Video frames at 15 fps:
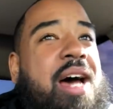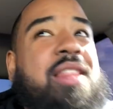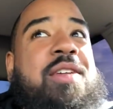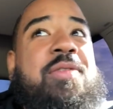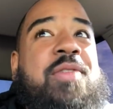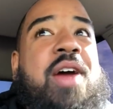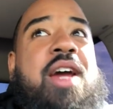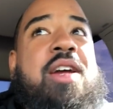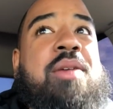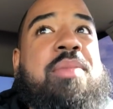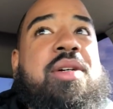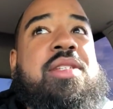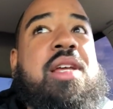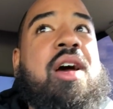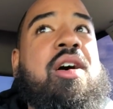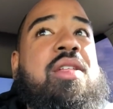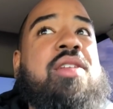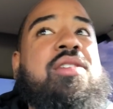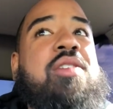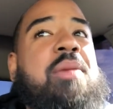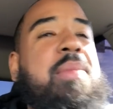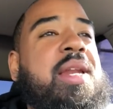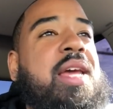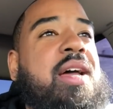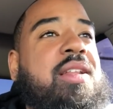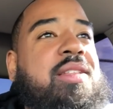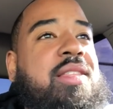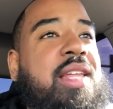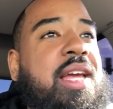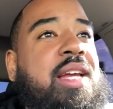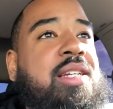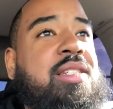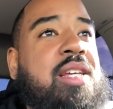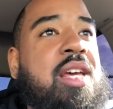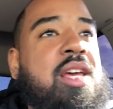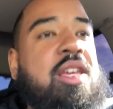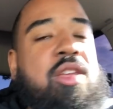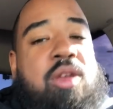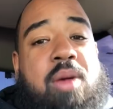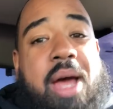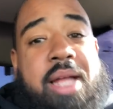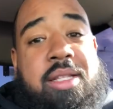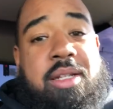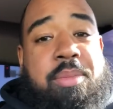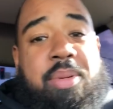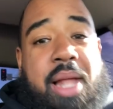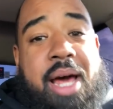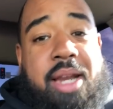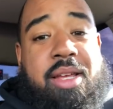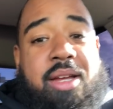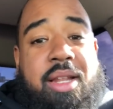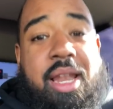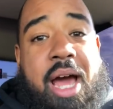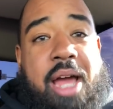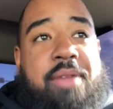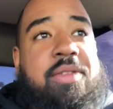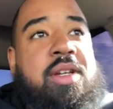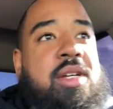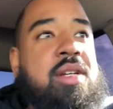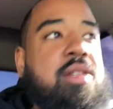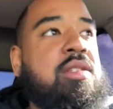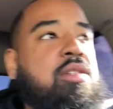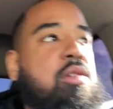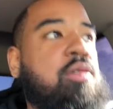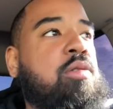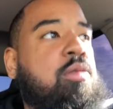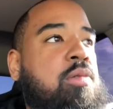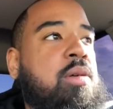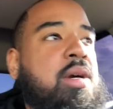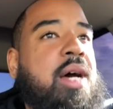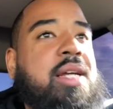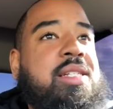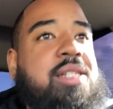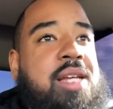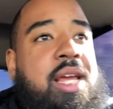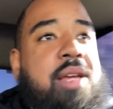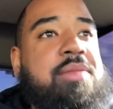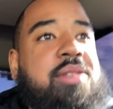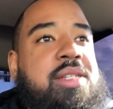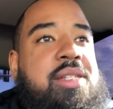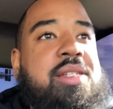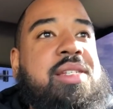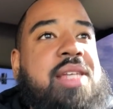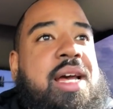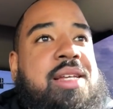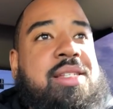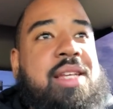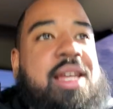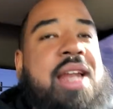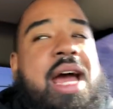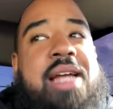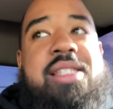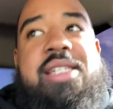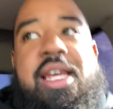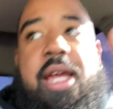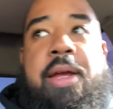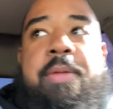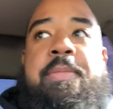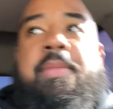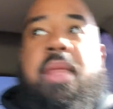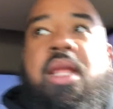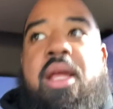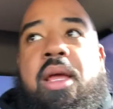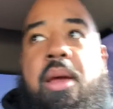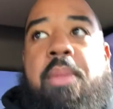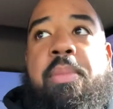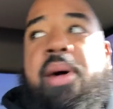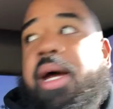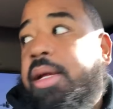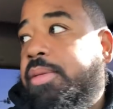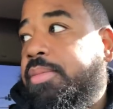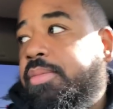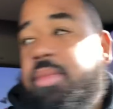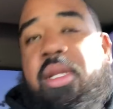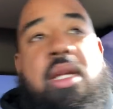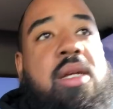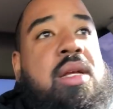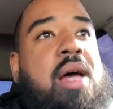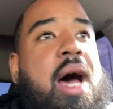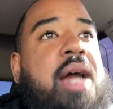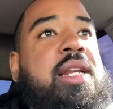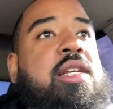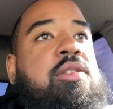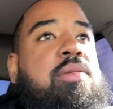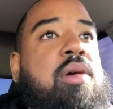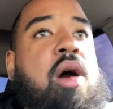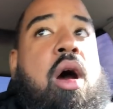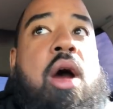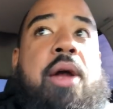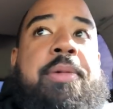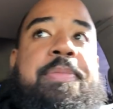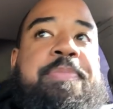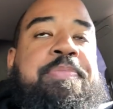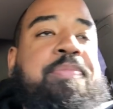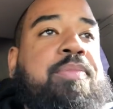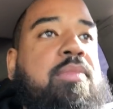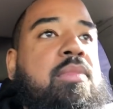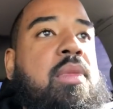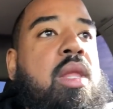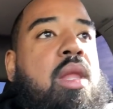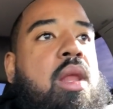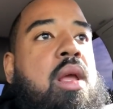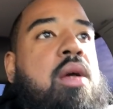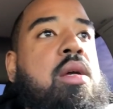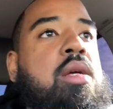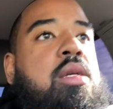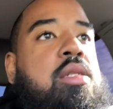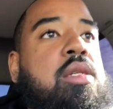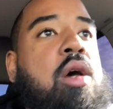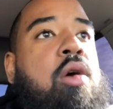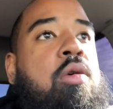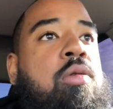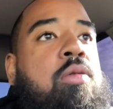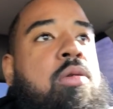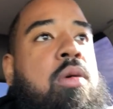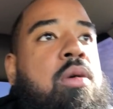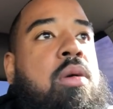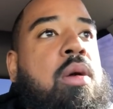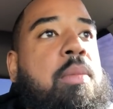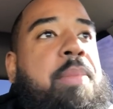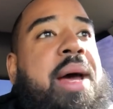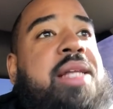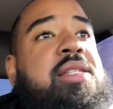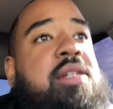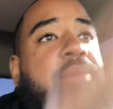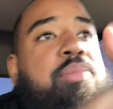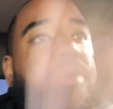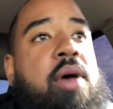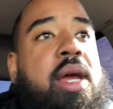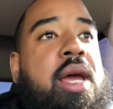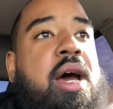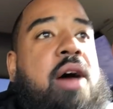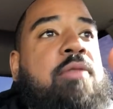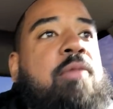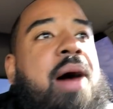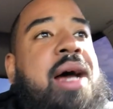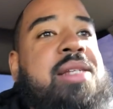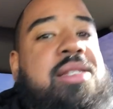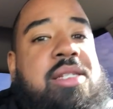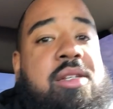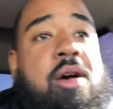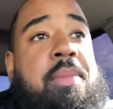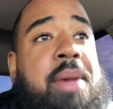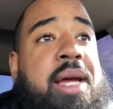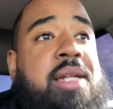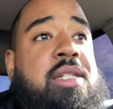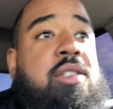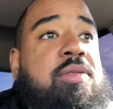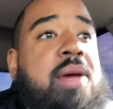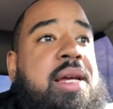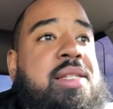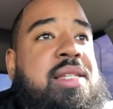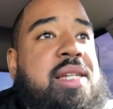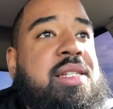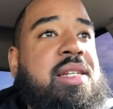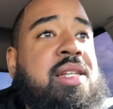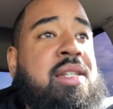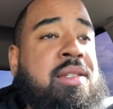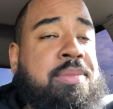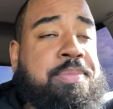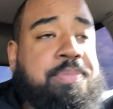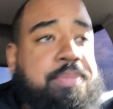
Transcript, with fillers: other variables and so many other things you have to apply to your life to achieve success in IT. But I disregard. So back to the point of why Cisco made this transition